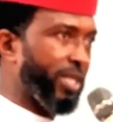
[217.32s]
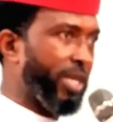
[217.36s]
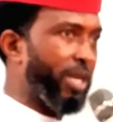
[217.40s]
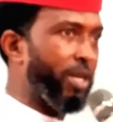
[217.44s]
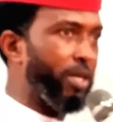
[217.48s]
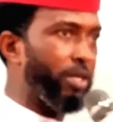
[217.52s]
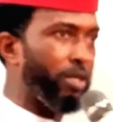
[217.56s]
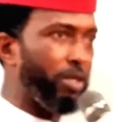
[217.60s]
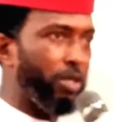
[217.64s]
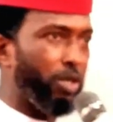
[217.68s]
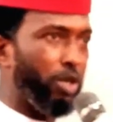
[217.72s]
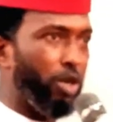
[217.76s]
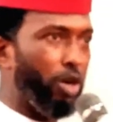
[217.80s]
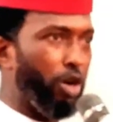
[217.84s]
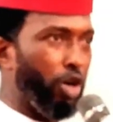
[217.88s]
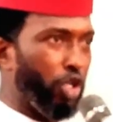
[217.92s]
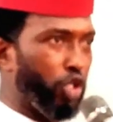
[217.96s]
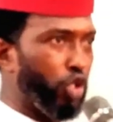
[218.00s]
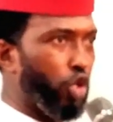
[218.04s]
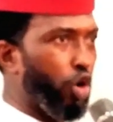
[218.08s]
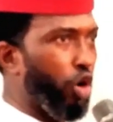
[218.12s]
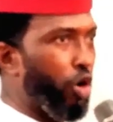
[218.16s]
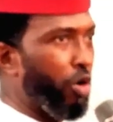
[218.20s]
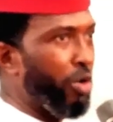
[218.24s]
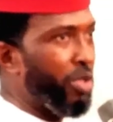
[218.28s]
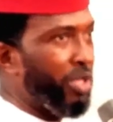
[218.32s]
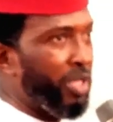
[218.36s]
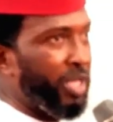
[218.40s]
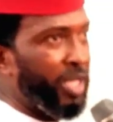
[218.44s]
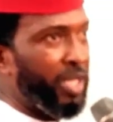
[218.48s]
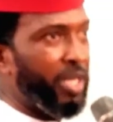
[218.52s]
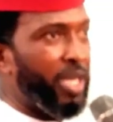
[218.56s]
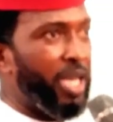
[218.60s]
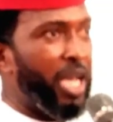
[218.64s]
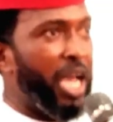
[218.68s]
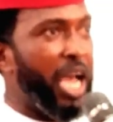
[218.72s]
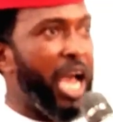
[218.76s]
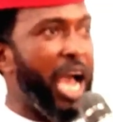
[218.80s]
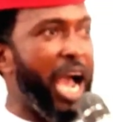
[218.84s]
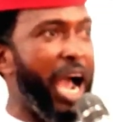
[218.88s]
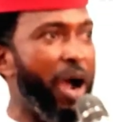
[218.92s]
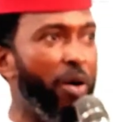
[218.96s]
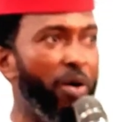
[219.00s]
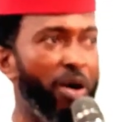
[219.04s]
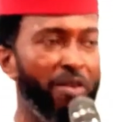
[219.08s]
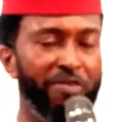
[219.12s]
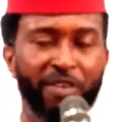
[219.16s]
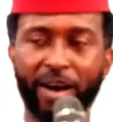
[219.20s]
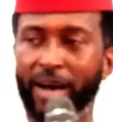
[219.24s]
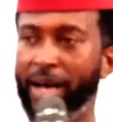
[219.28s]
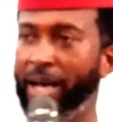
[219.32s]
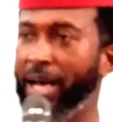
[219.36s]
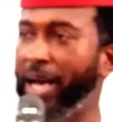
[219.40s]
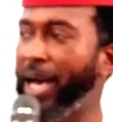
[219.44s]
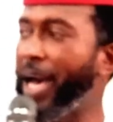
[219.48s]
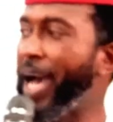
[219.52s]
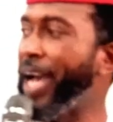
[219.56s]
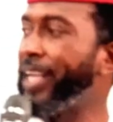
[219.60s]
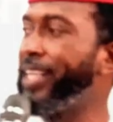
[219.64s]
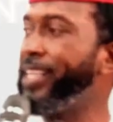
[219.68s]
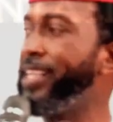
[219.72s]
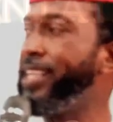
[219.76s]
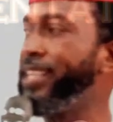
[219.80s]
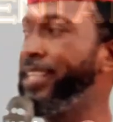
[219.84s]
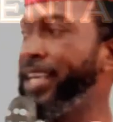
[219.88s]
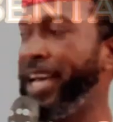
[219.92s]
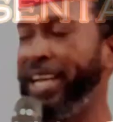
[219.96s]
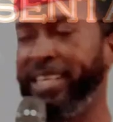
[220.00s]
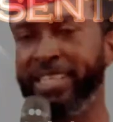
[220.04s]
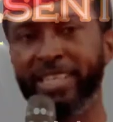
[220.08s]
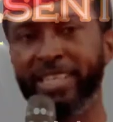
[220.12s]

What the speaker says: a scale or score. However, I didn't